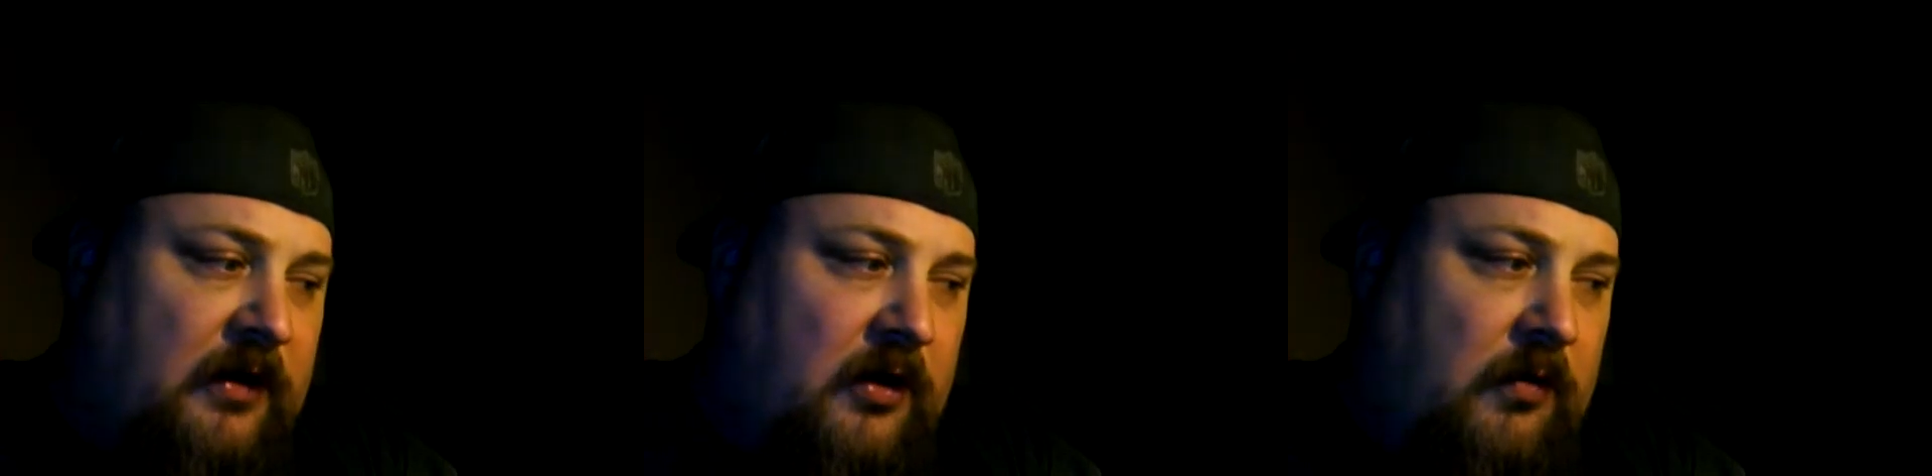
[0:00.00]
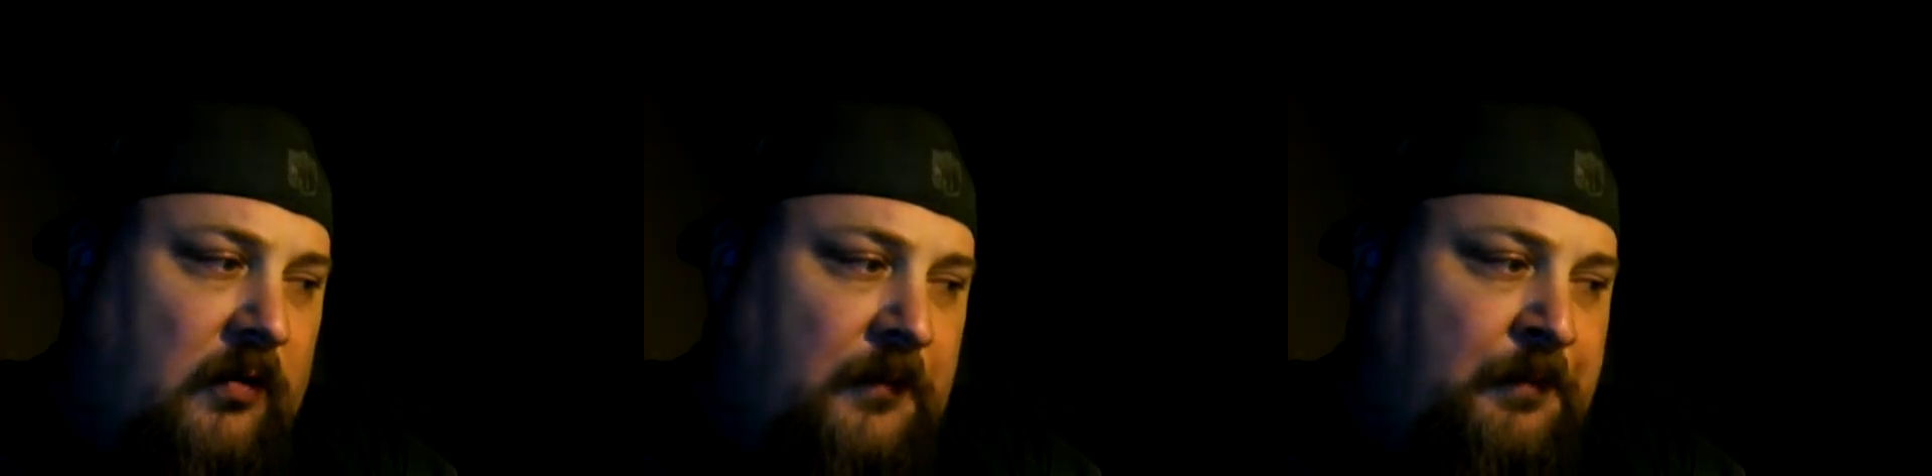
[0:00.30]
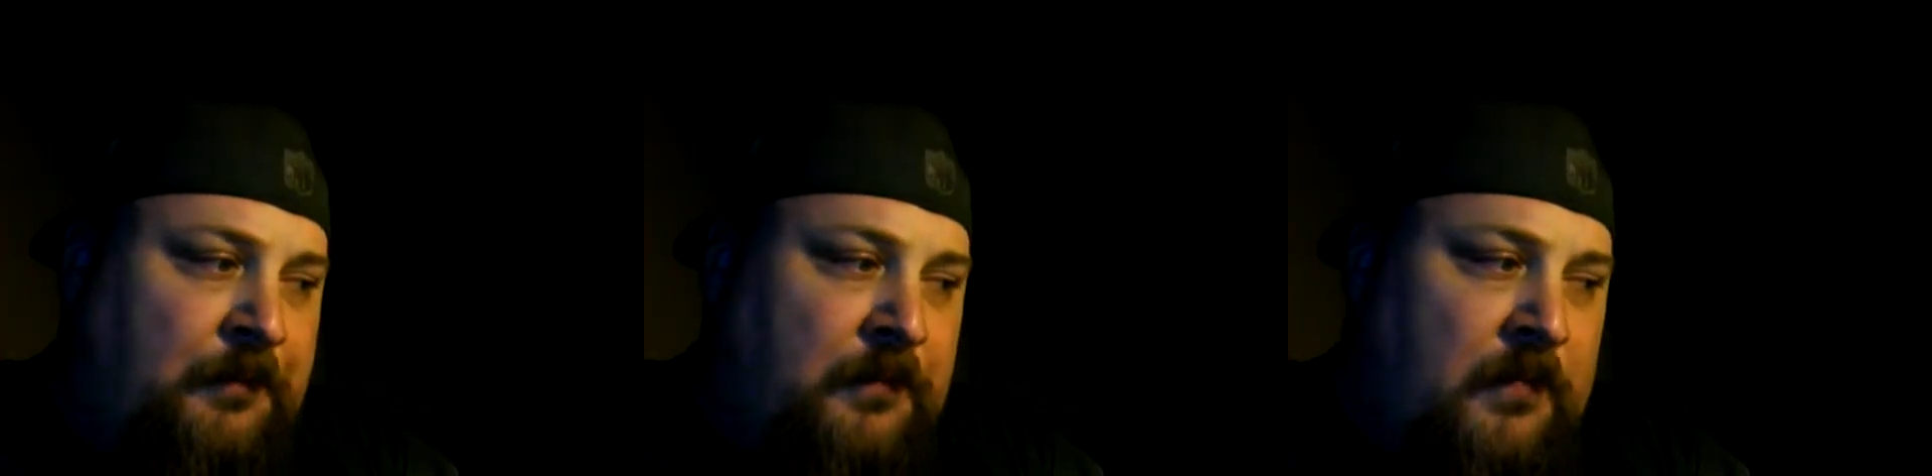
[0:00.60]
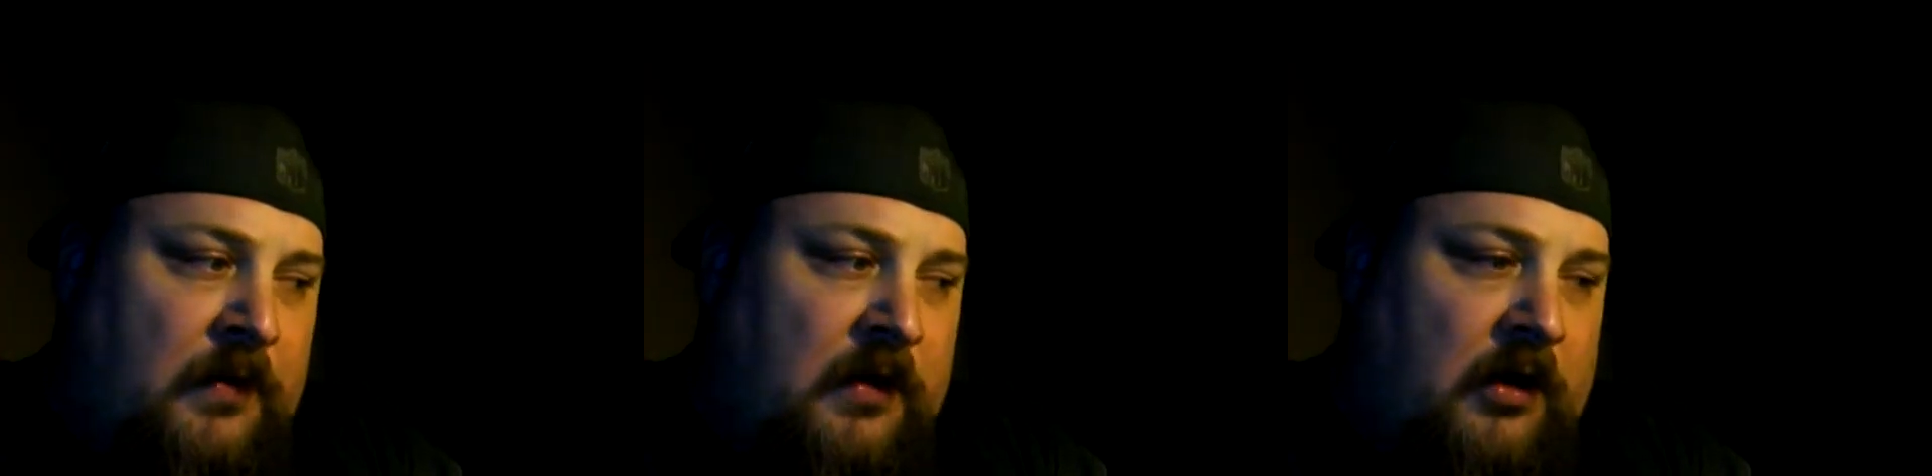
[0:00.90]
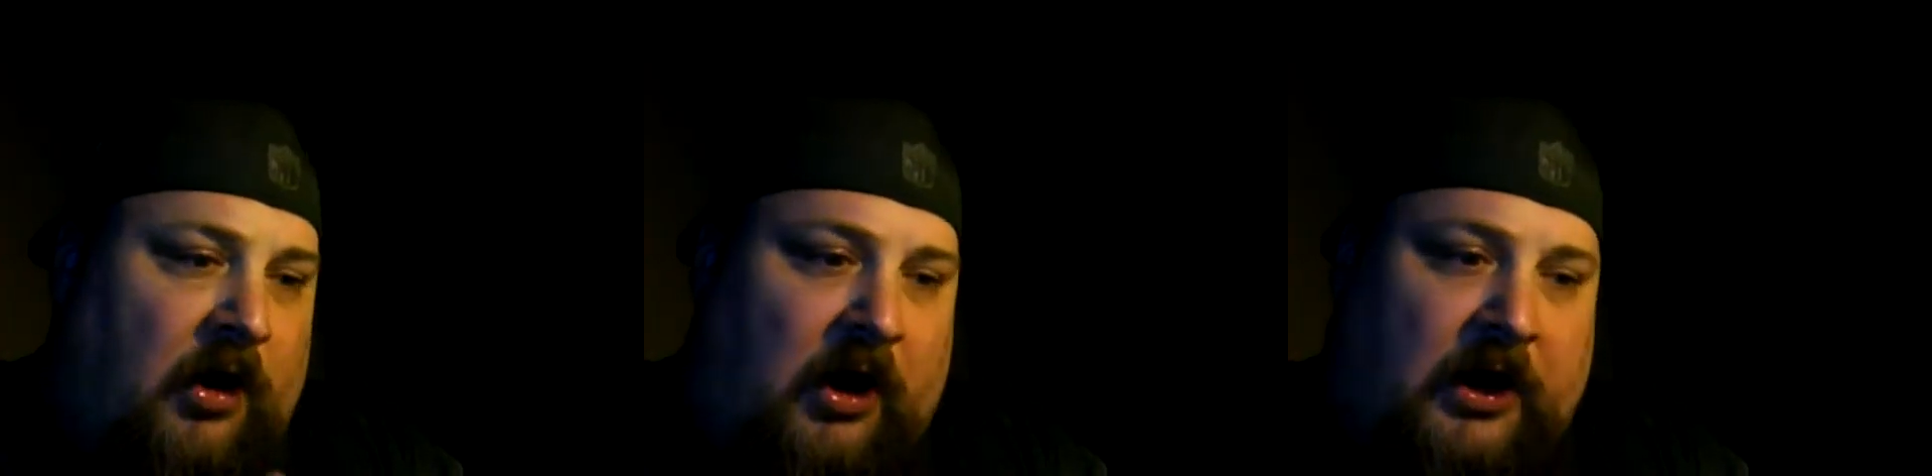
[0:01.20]
know
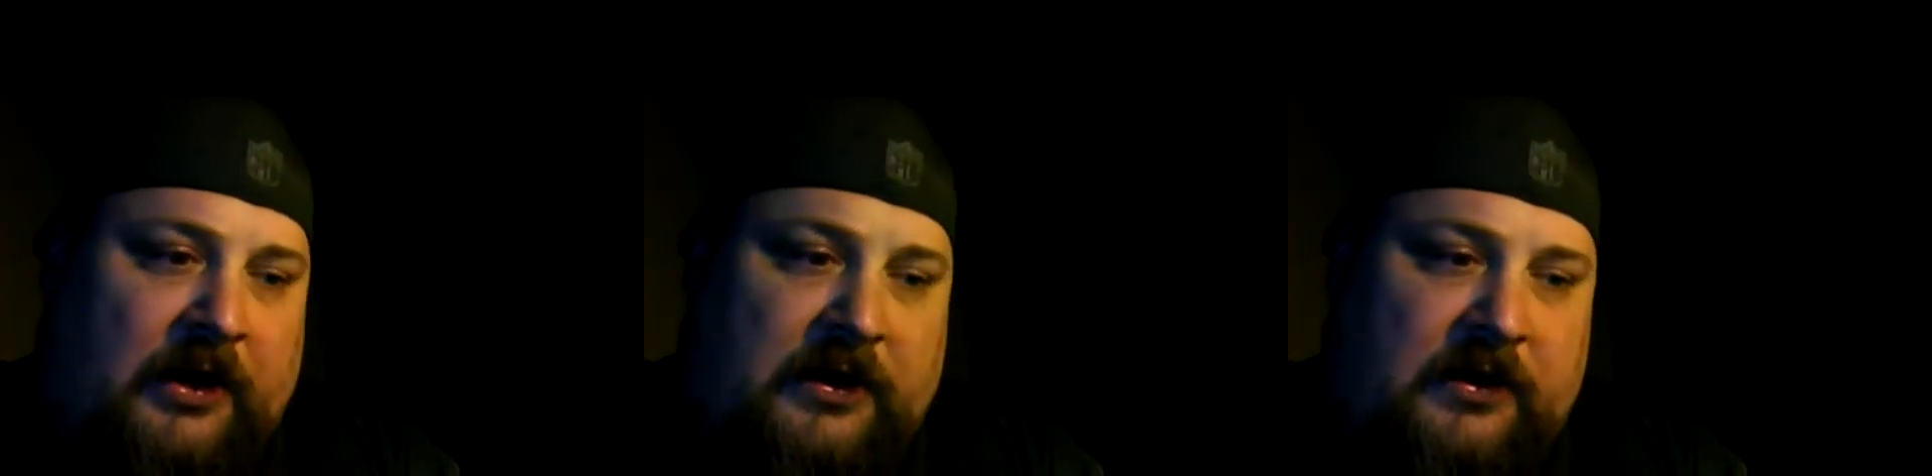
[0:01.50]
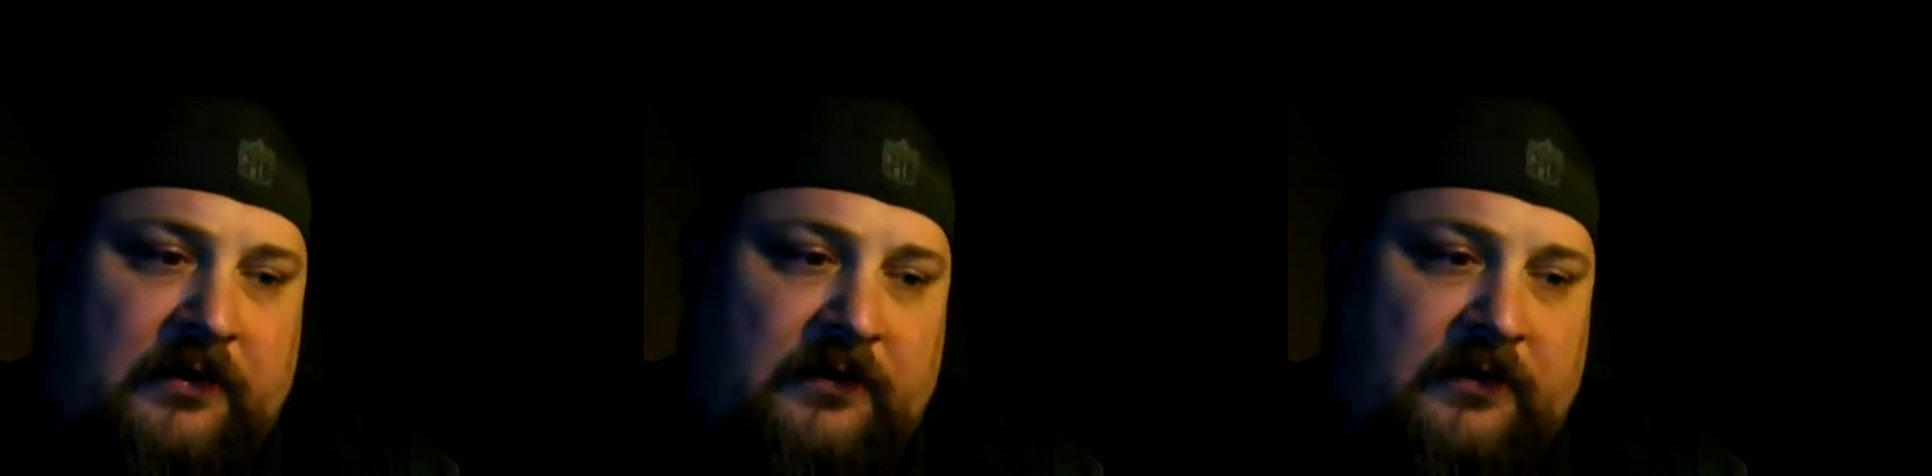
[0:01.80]
some